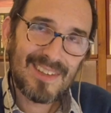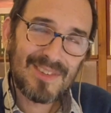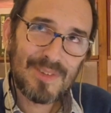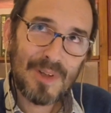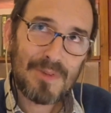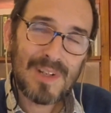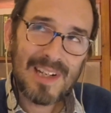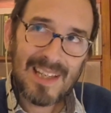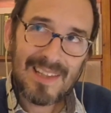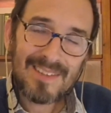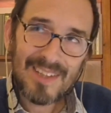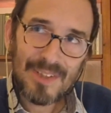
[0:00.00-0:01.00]
does not
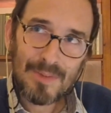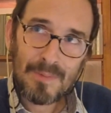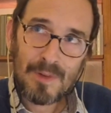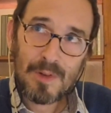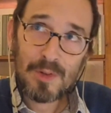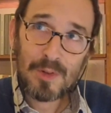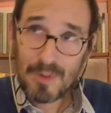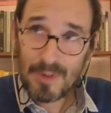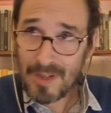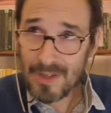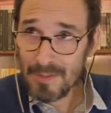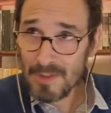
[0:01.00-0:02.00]
release us from
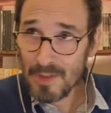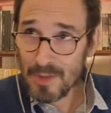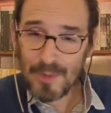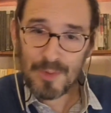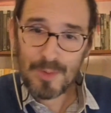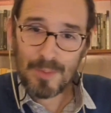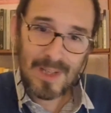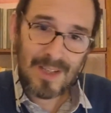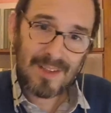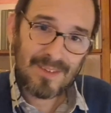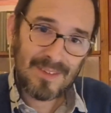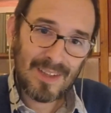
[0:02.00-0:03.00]
the
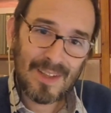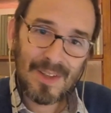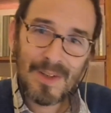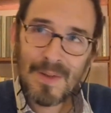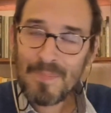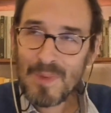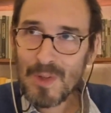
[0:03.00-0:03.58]
responsibility